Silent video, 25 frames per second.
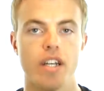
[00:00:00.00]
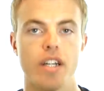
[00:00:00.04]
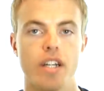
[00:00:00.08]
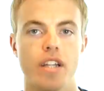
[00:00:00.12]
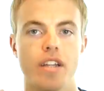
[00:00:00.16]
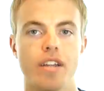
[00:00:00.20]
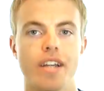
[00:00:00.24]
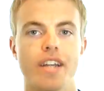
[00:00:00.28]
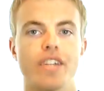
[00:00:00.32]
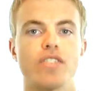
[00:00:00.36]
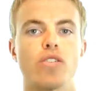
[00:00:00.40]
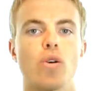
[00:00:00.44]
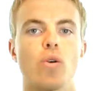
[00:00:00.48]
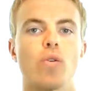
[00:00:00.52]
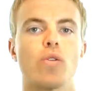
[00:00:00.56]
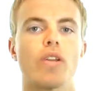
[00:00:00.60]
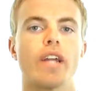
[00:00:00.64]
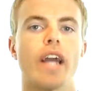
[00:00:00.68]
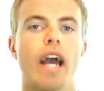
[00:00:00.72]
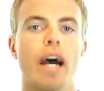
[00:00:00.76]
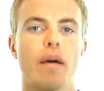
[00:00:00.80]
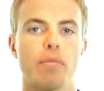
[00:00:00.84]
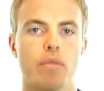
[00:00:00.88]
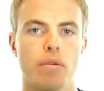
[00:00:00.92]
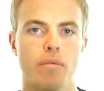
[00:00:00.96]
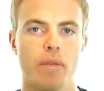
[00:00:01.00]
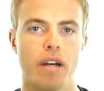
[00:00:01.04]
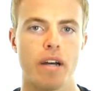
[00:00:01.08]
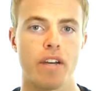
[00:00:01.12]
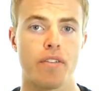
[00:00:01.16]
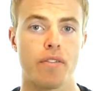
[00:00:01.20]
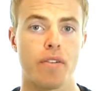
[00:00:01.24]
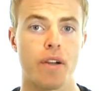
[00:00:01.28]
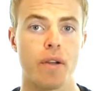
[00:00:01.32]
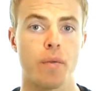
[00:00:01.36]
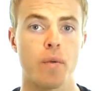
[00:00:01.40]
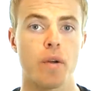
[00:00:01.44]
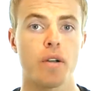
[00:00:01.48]
Things only happen by
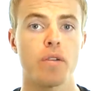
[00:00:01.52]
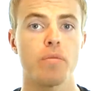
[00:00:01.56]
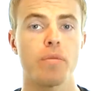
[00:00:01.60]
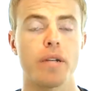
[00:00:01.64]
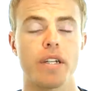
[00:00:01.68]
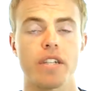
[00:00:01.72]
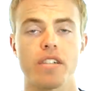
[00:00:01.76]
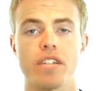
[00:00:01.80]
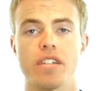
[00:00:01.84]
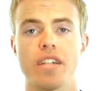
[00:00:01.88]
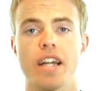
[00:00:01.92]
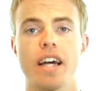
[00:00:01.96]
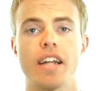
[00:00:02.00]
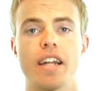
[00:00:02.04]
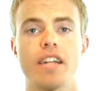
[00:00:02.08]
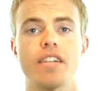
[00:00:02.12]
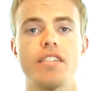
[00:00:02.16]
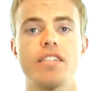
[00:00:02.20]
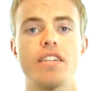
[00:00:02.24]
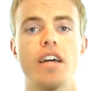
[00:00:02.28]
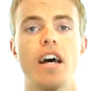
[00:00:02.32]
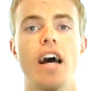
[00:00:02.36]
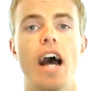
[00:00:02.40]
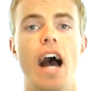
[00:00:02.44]
free will because that is